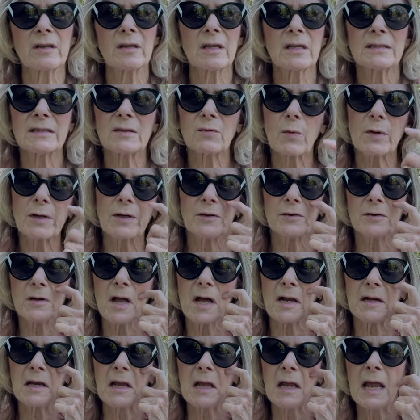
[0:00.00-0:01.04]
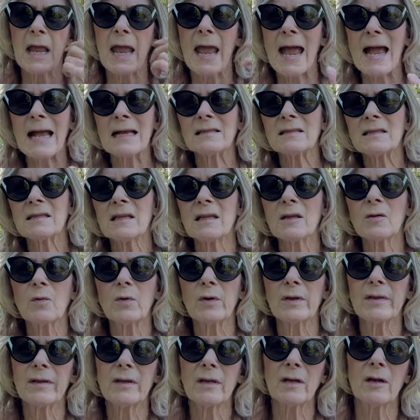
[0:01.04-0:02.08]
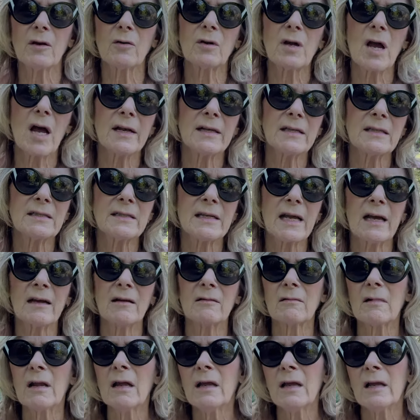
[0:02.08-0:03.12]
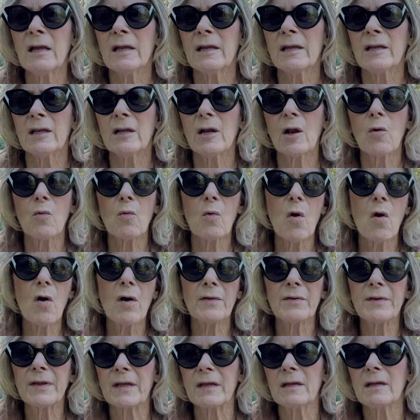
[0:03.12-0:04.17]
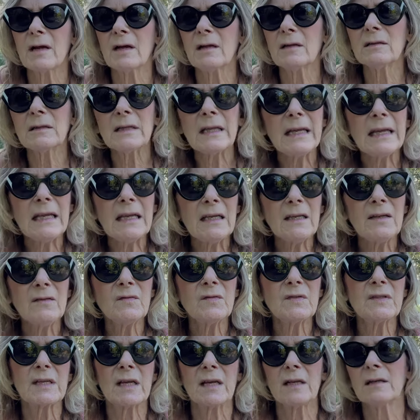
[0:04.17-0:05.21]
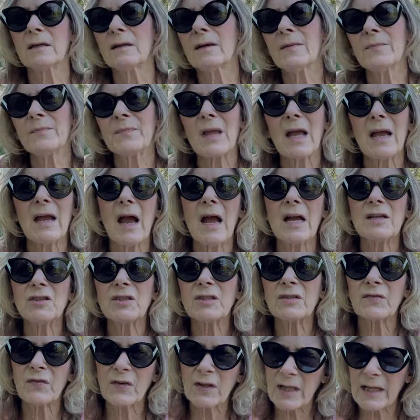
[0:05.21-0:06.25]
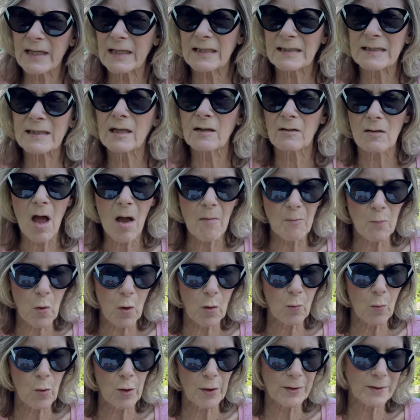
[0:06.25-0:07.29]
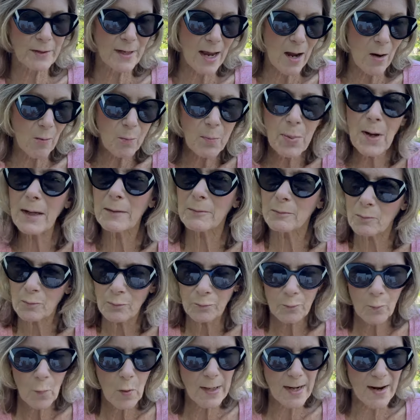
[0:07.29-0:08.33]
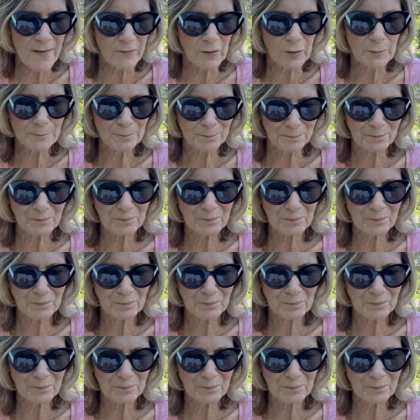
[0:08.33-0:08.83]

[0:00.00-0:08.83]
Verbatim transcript: This way you're not hassling with, you know, cutting down, you know, all the uh, leaves. And uh, I just feel like it's a lot more work now, but whatever.